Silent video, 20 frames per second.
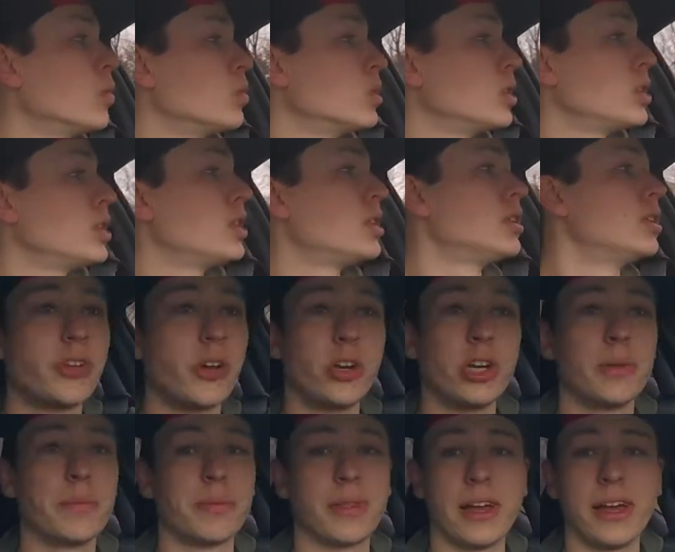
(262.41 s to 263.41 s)
I'm
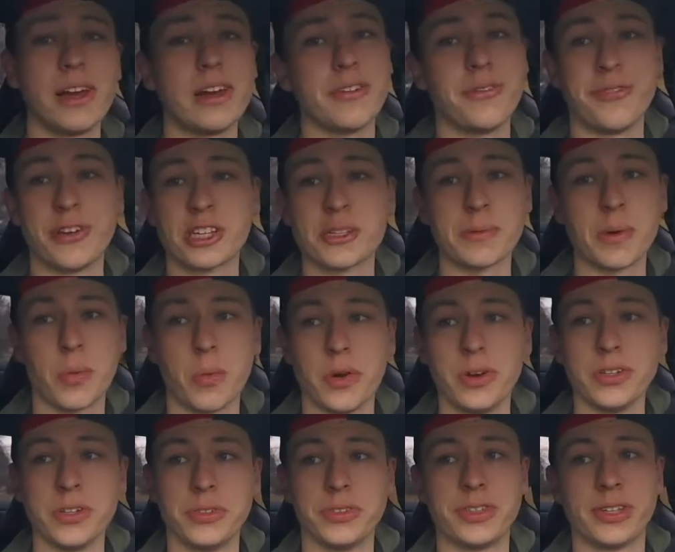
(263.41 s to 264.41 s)
totally planning to fix my
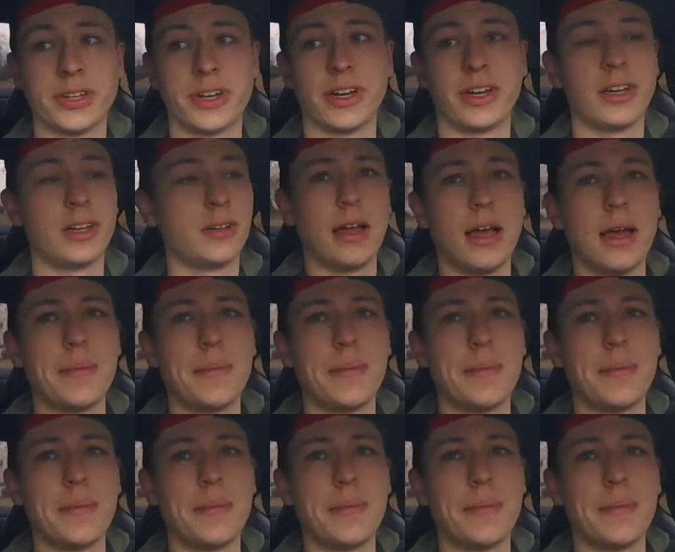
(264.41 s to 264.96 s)
window today.